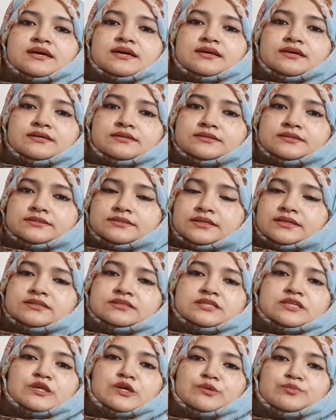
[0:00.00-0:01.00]
the
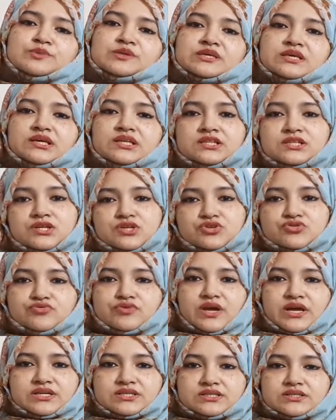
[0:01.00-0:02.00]
chemical
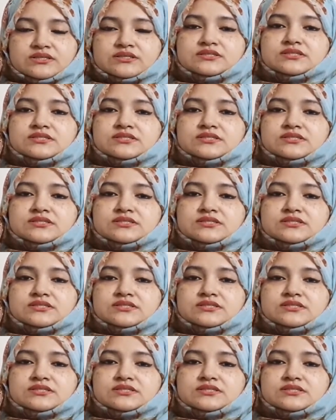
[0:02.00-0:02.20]
reaction,